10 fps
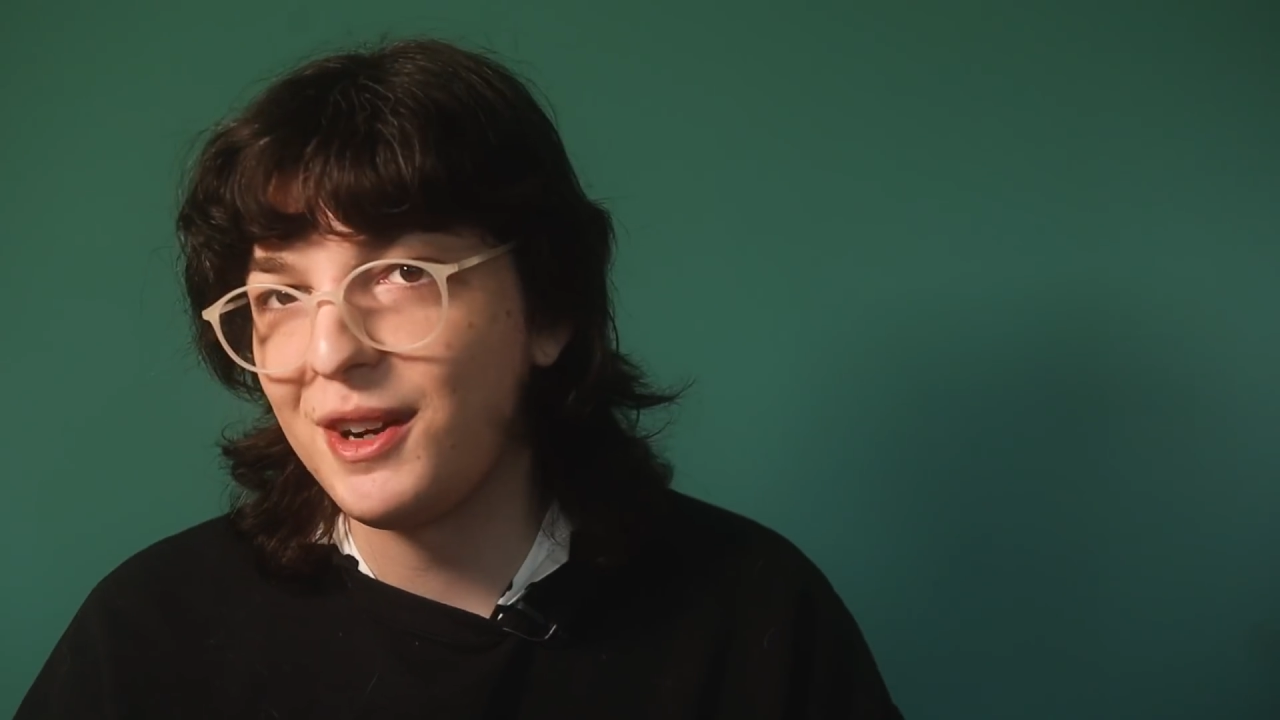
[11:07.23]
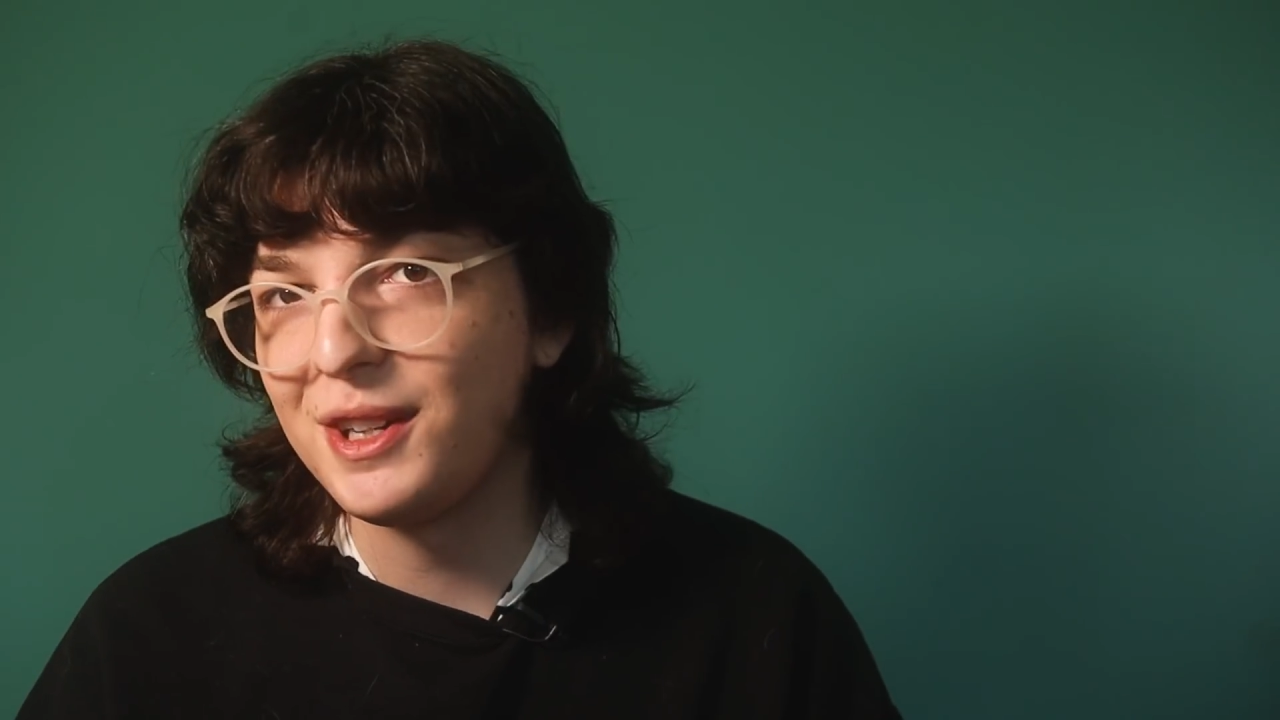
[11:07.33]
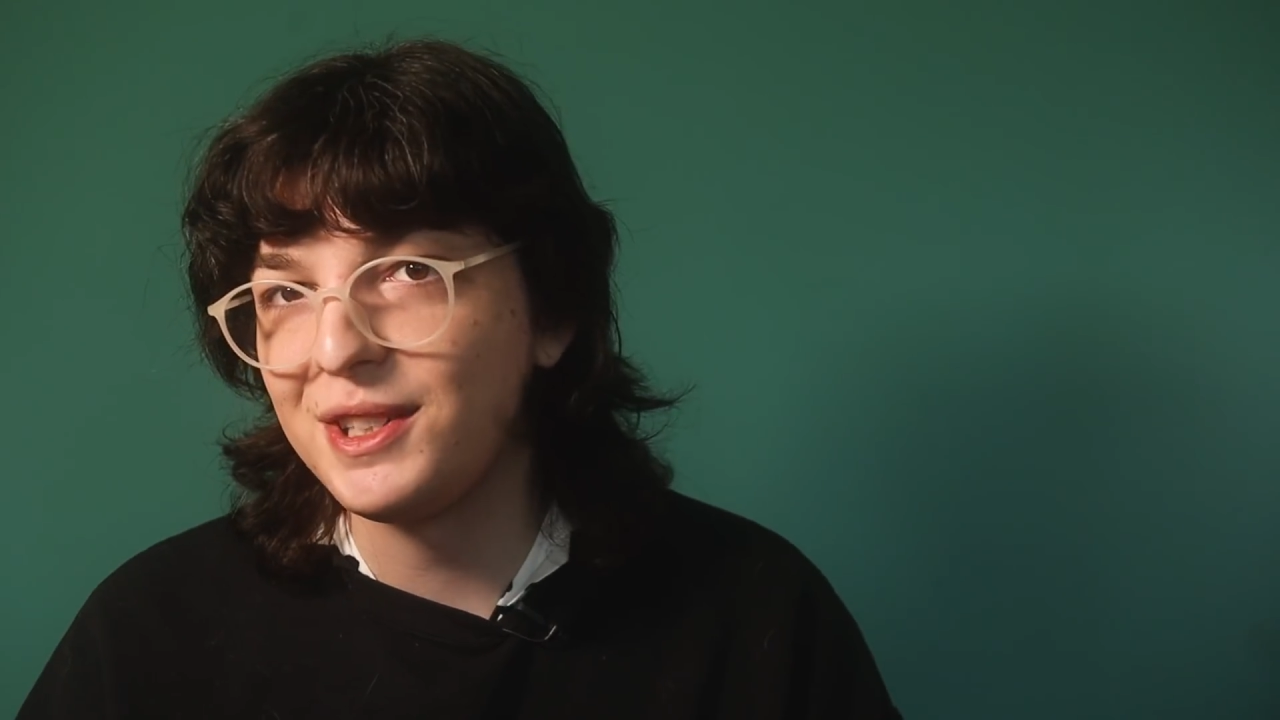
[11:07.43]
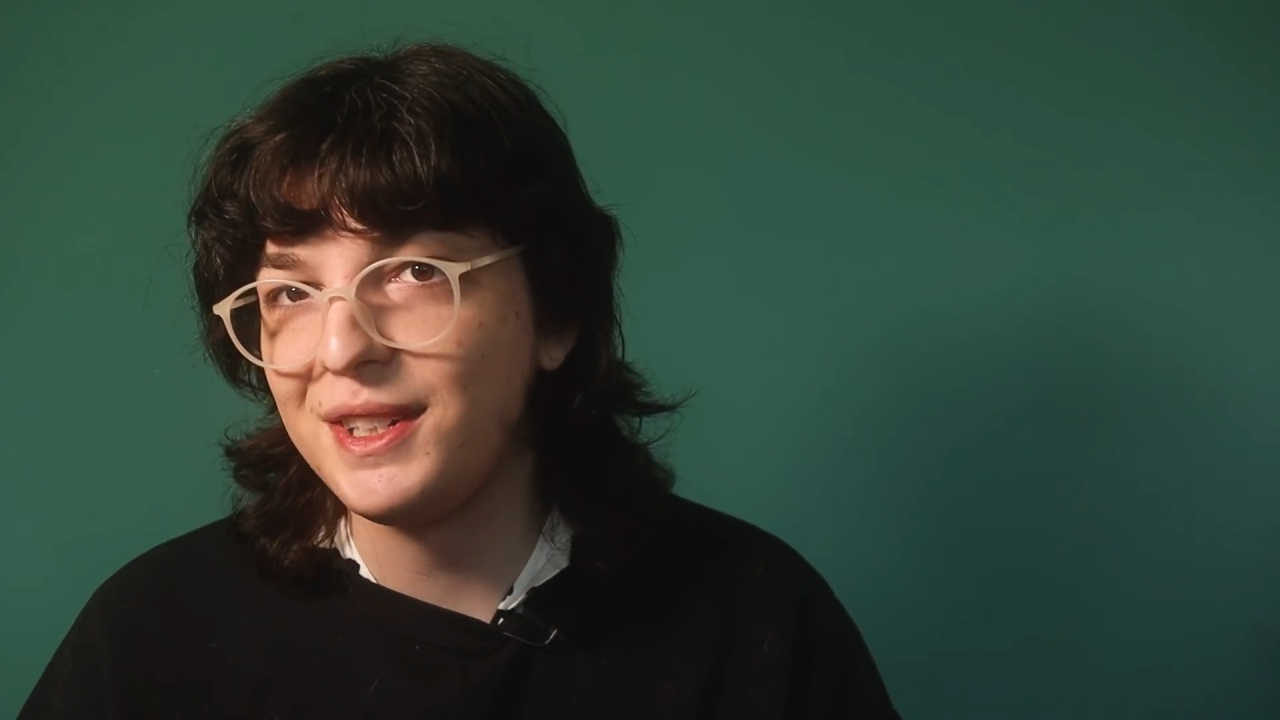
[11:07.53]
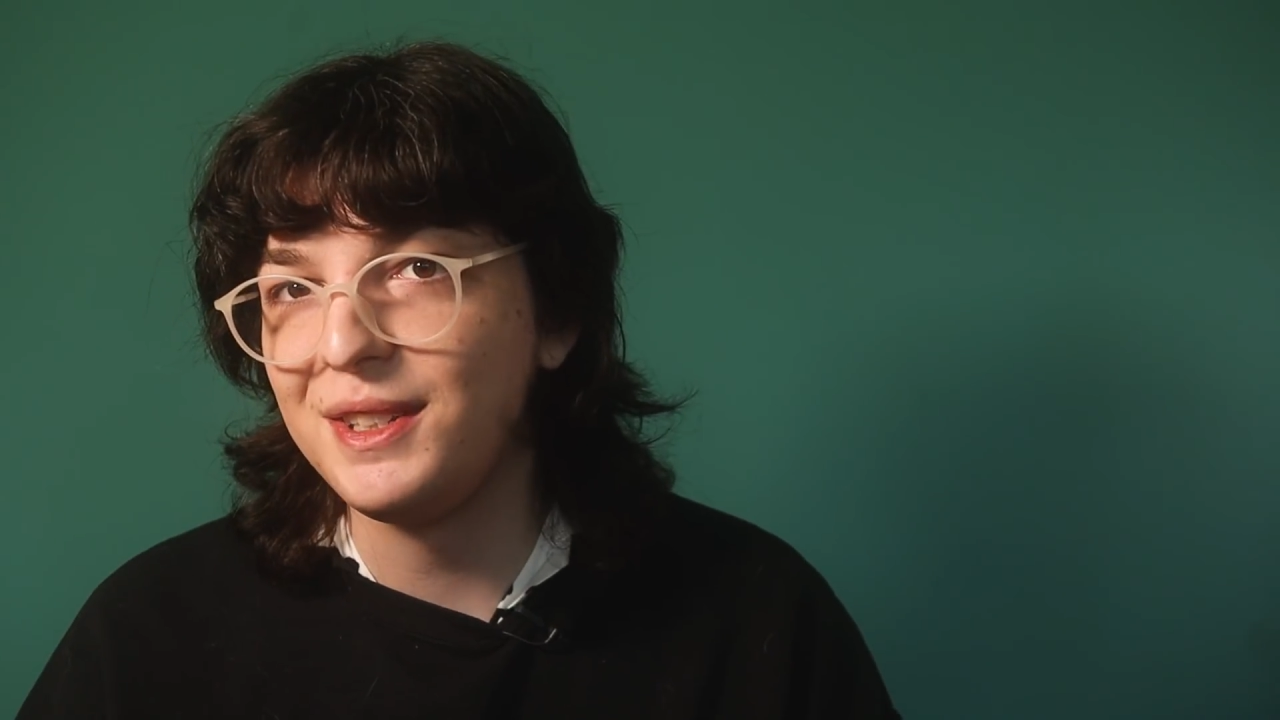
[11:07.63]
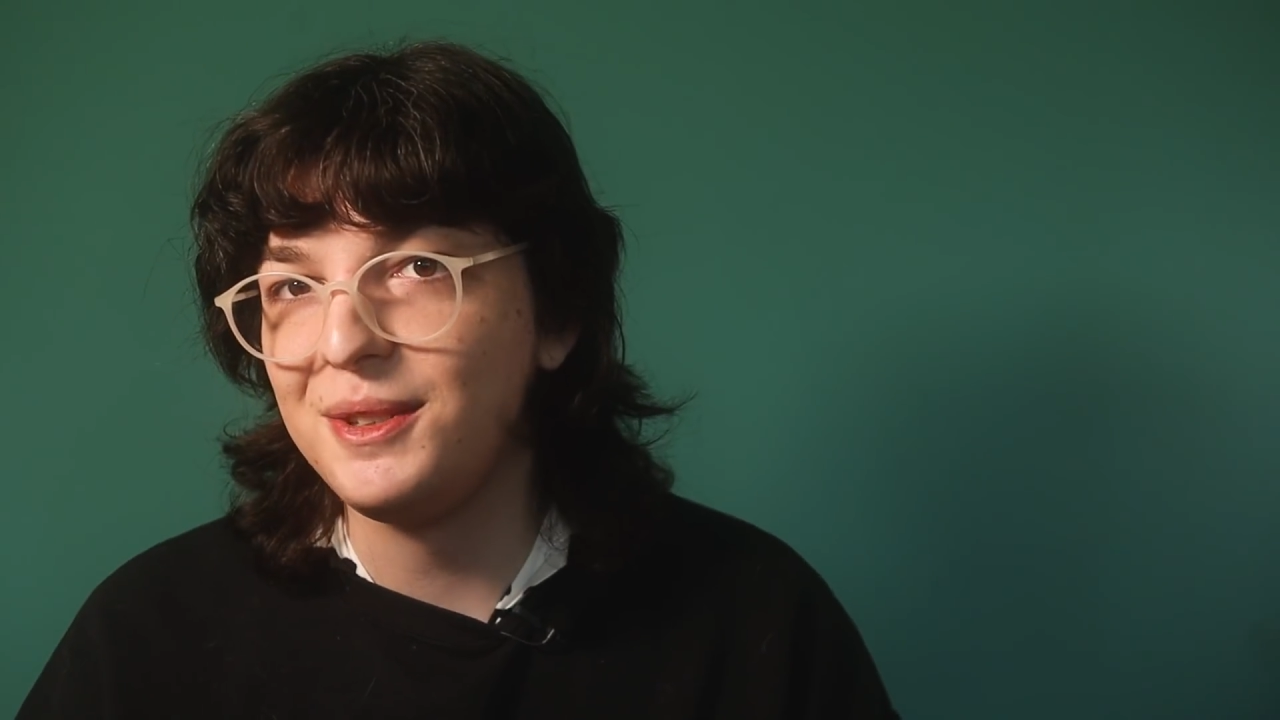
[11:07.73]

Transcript: version